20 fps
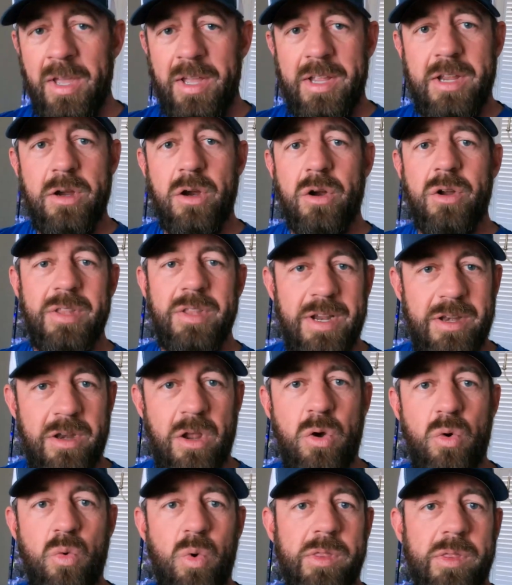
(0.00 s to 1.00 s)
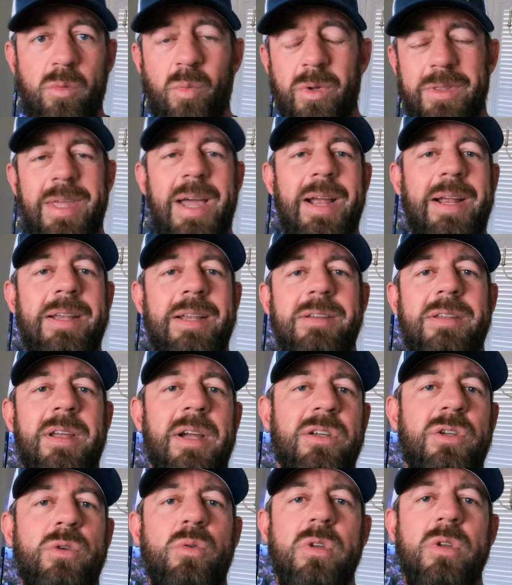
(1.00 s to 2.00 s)
here, and they know what that
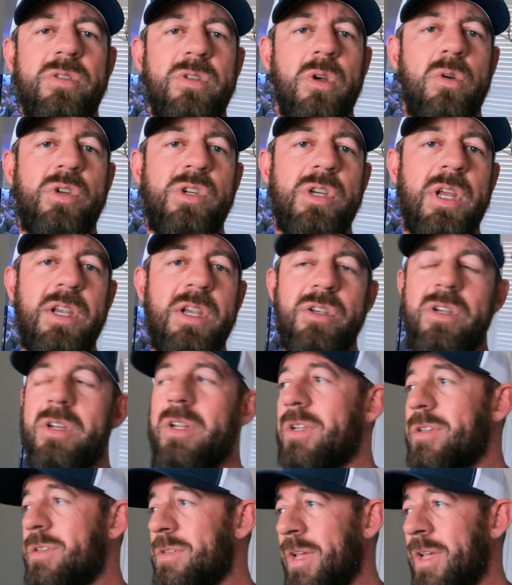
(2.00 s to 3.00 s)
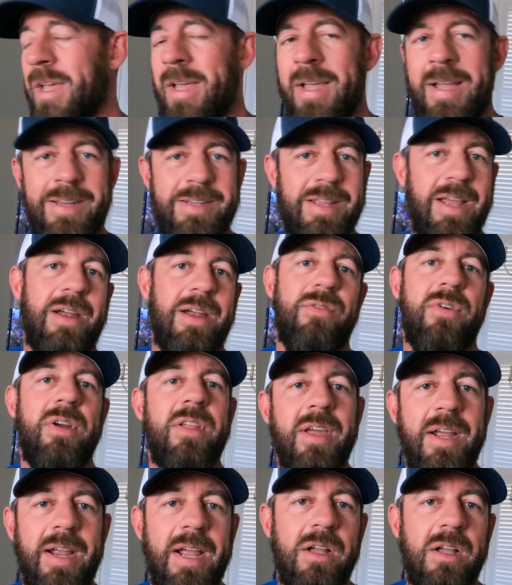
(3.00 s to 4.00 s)
contextual association is to
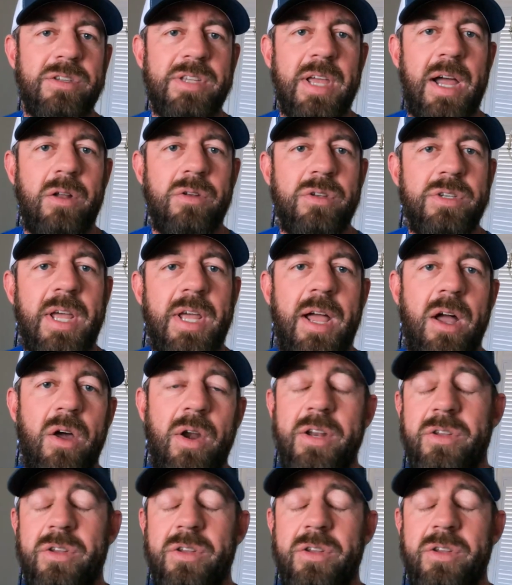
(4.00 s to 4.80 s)
everything else out in town.